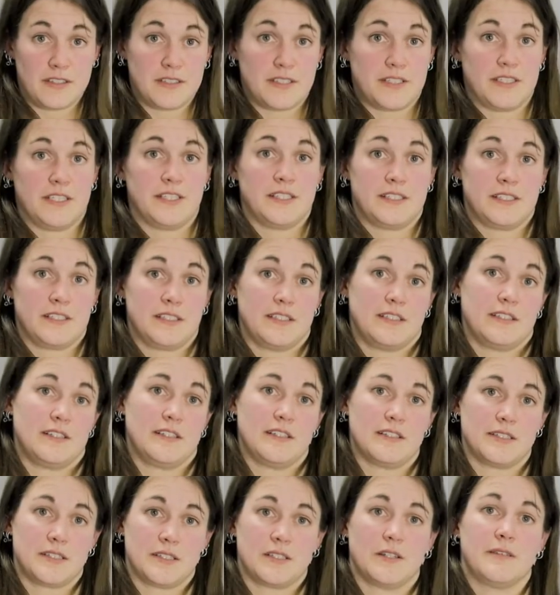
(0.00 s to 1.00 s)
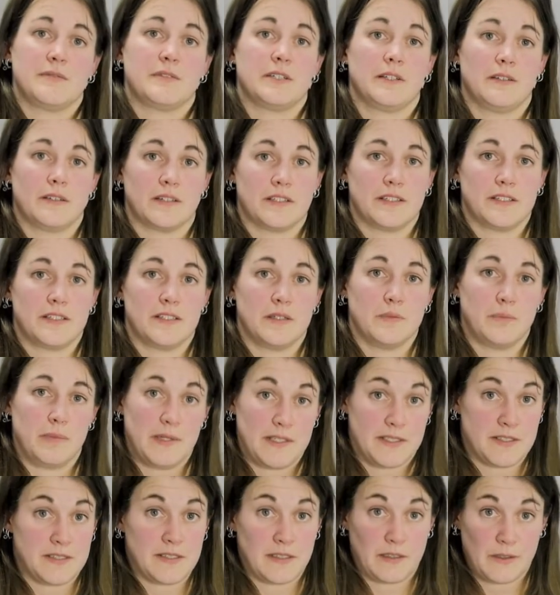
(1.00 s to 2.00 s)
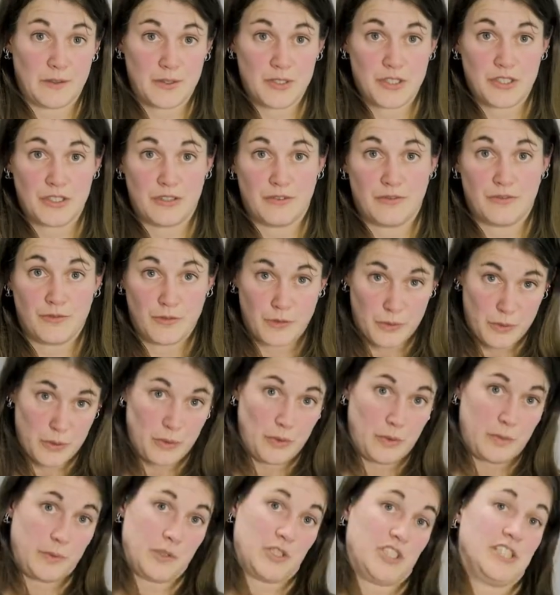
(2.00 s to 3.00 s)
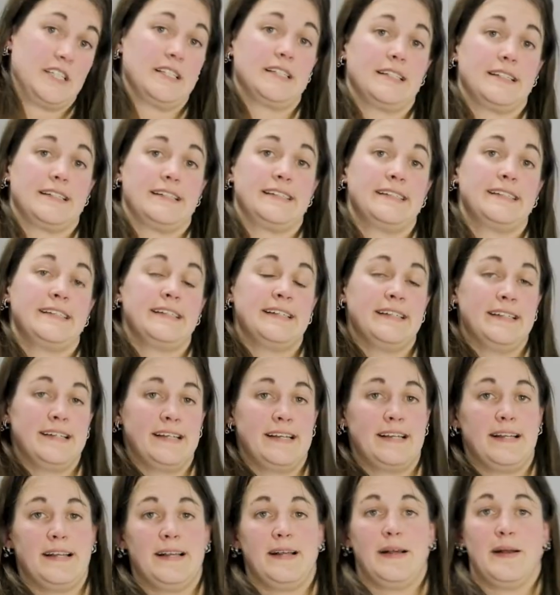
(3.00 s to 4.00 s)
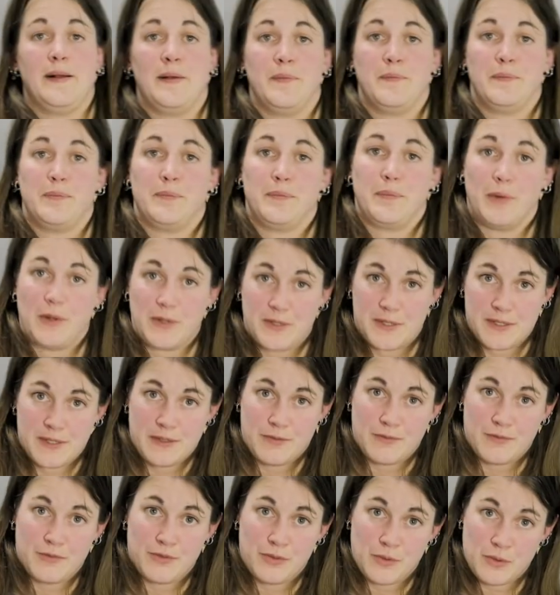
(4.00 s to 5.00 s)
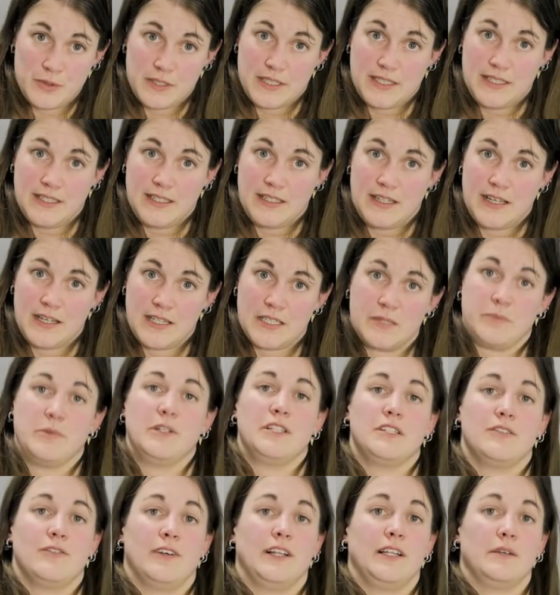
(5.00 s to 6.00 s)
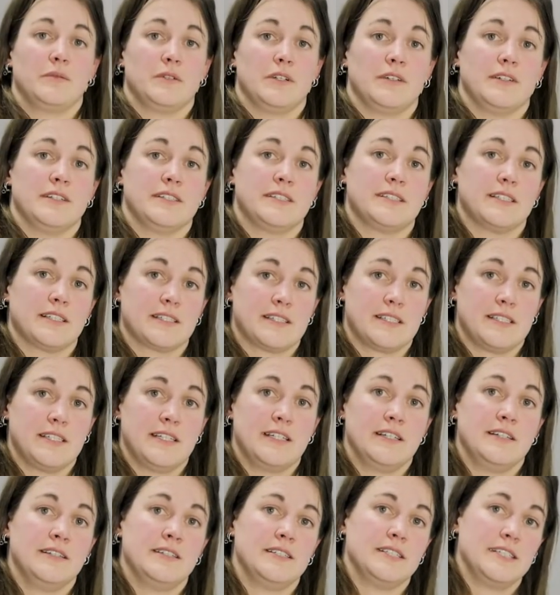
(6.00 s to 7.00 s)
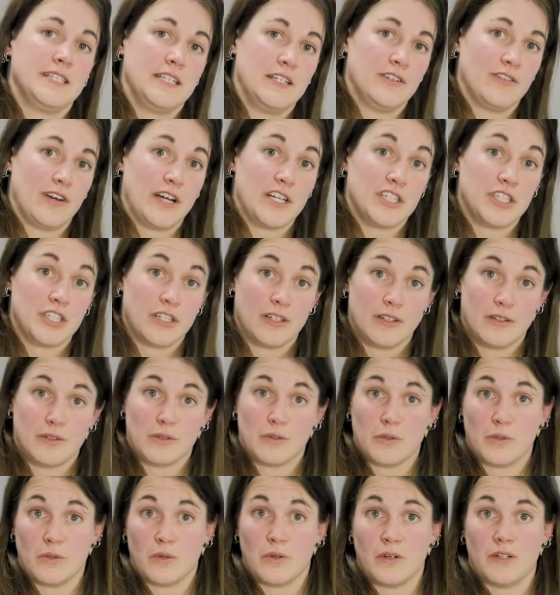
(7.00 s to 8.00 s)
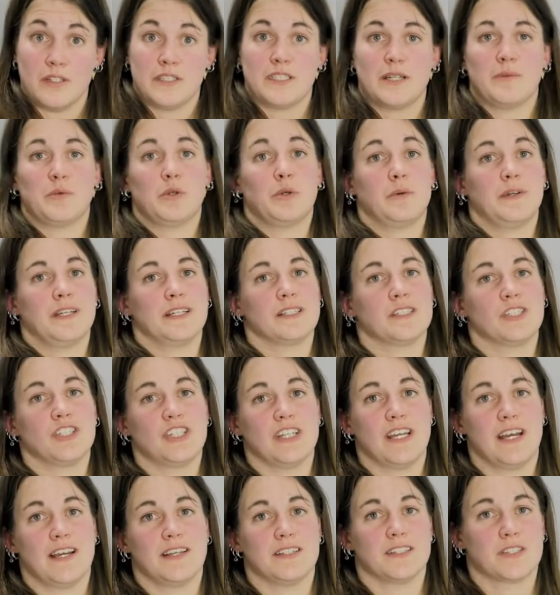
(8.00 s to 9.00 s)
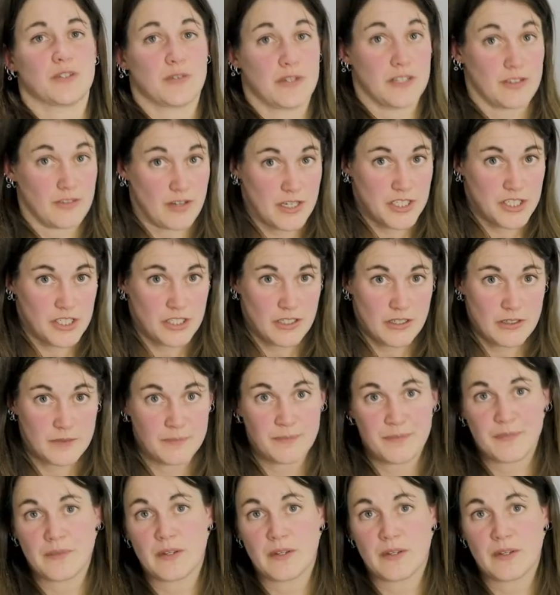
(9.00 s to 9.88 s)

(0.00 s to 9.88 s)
is tested, it's time to look into the best solution for your projector. Uh, BowSim 4D has been developed on a 16 to 10 ratio or WXGA screen ratio.